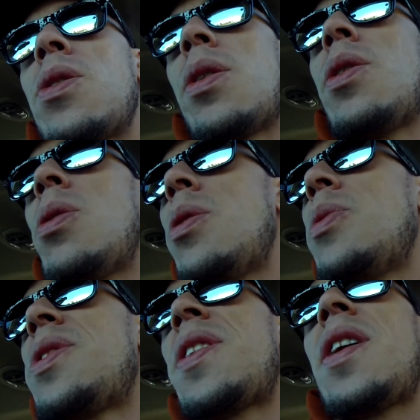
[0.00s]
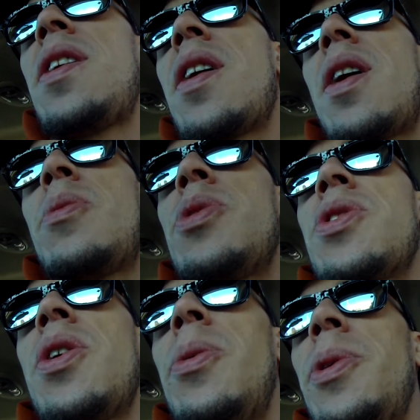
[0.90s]
so I know I was saying I
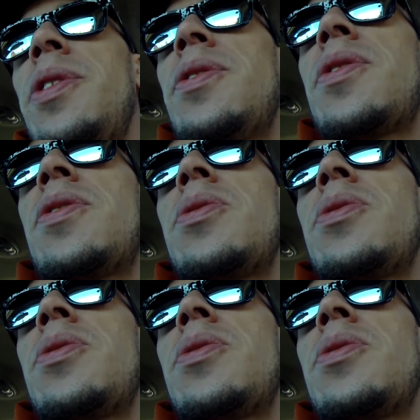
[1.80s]
was going